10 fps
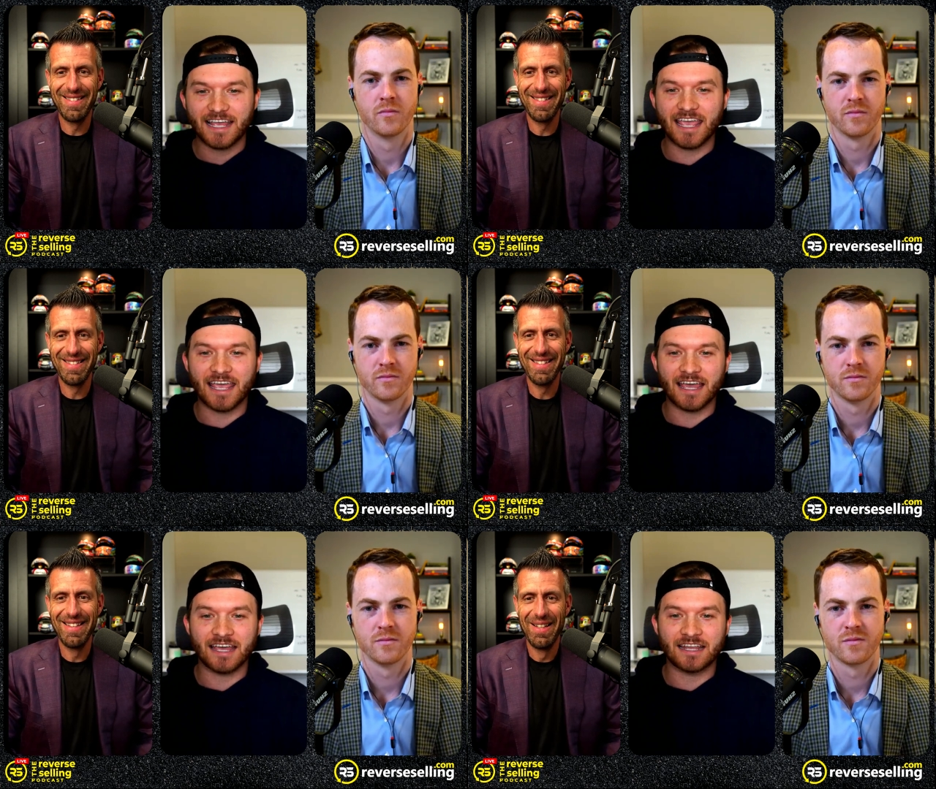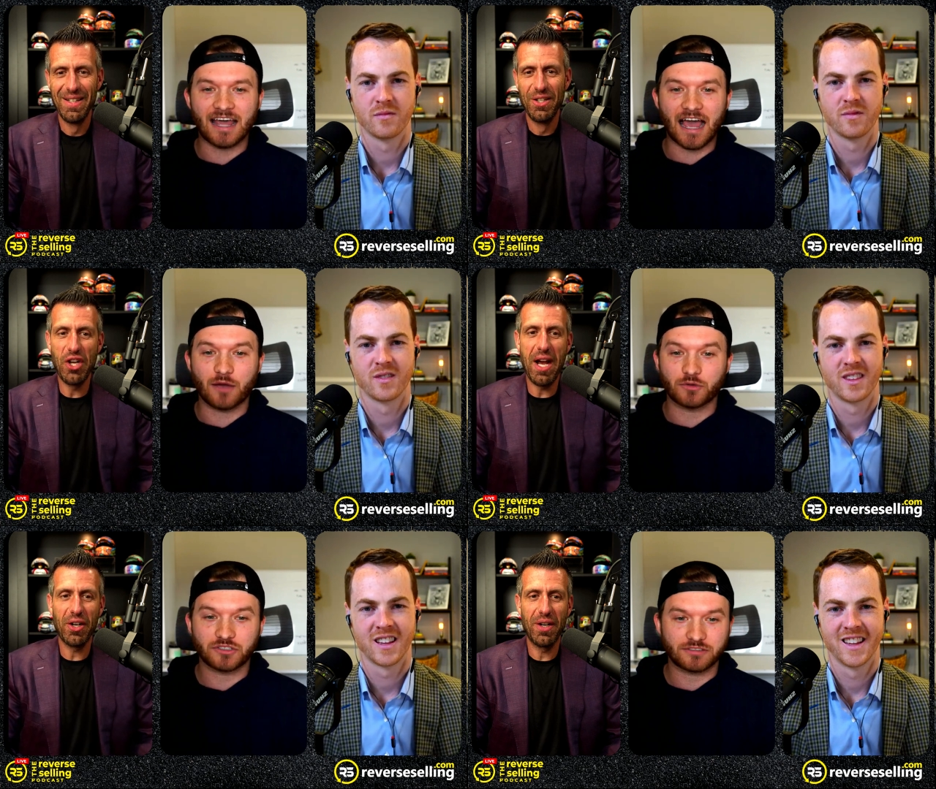Speaker 1: and
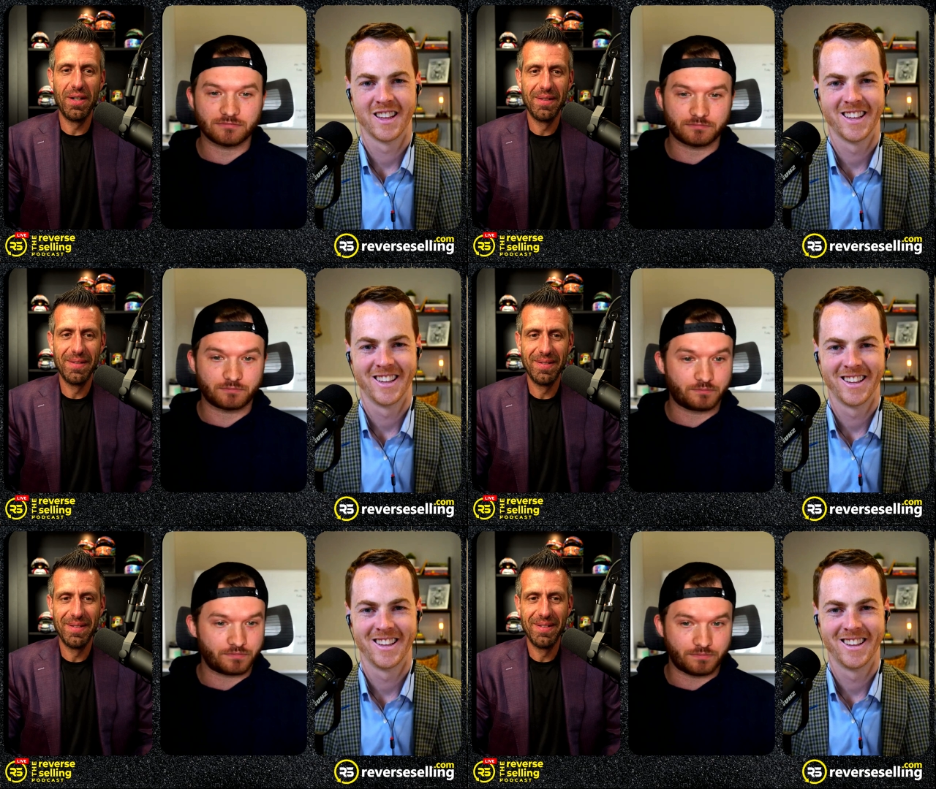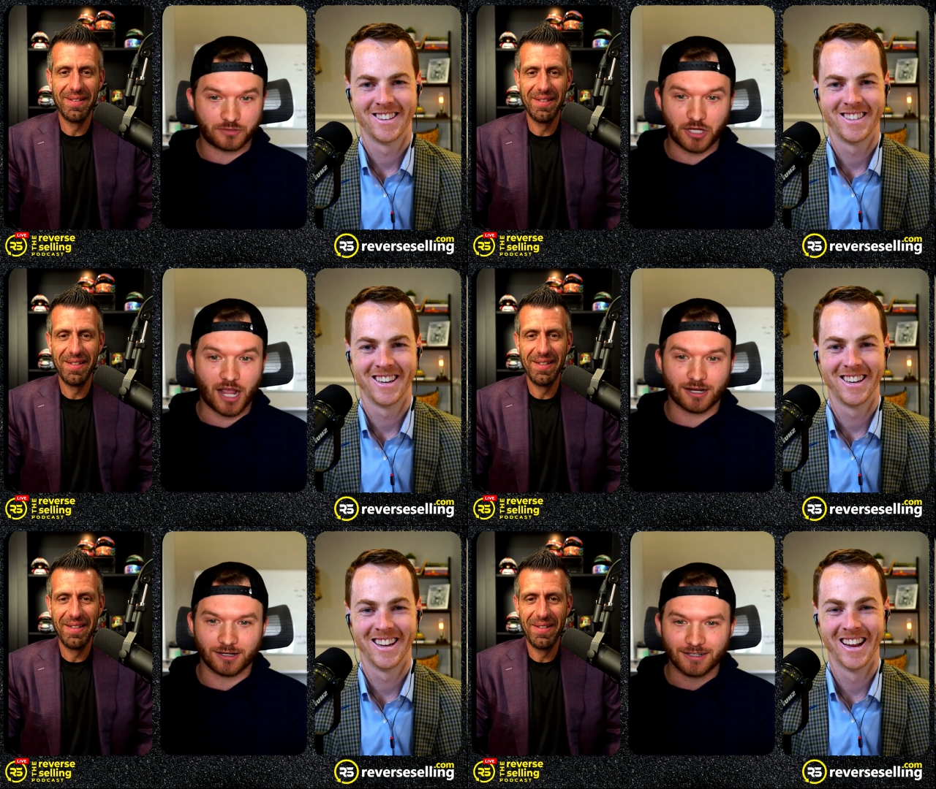I shocker. was
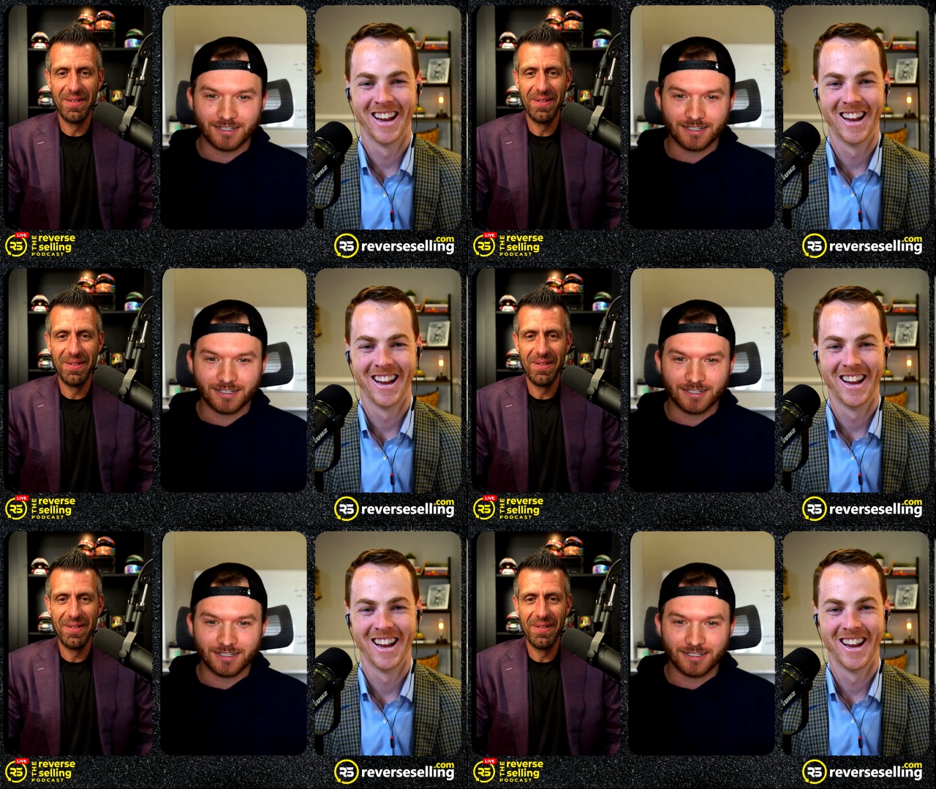shocker,